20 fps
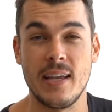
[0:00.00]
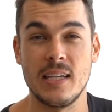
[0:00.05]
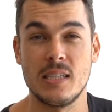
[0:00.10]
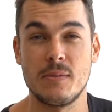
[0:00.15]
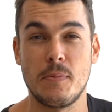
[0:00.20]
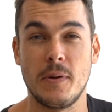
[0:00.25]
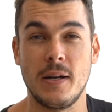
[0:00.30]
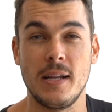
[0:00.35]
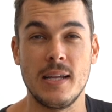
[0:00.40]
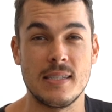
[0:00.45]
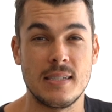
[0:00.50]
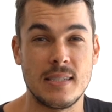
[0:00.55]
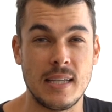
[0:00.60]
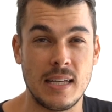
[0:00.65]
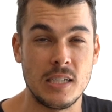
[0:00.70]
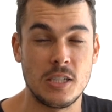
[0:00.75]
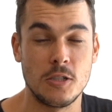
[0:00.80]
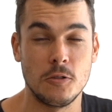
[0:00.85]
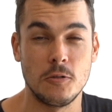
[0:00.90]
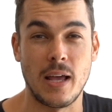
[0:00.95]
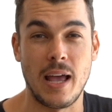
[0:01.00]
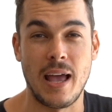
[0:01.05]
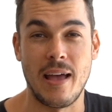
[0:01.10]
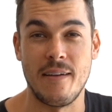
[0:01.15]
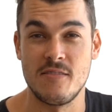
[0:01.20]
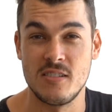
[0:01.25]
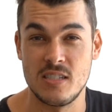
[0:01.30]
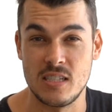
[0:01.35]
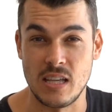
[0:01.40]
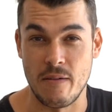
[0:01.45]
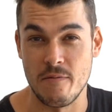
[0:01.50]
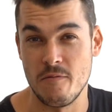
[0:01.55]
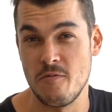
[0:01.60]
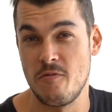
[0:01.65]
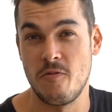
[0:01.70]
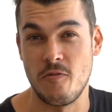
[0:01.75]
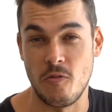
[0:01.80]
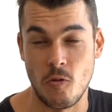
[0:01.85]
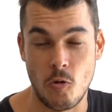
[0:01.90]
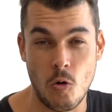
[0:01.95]
it's pretty essential to have some
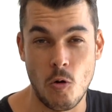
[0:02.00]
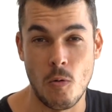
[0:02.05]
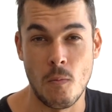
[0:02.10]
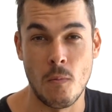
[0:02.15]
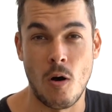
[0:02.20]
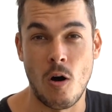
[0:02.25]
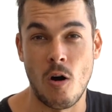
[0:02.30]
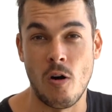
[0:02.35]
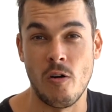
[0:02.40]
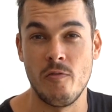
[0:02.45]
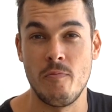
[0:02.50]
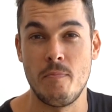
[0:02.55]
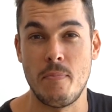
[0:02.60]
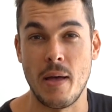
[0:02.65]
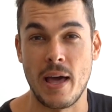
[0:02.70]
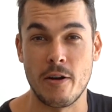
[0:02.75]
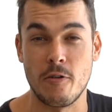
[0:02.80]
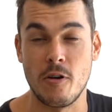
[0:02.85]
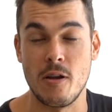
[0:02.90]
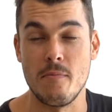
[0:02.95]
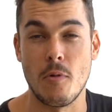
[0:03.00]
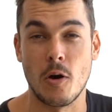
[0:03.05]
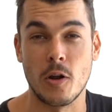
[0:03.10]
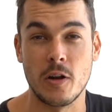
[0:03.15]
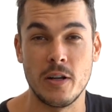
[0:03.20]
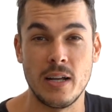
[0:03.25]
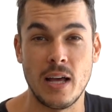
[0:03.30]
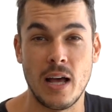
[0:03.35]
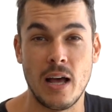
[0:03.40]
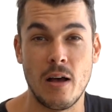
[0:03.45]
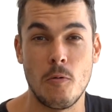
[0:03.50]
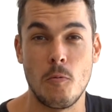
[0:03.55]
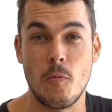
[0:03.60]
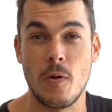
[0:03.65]
form of battery monitor,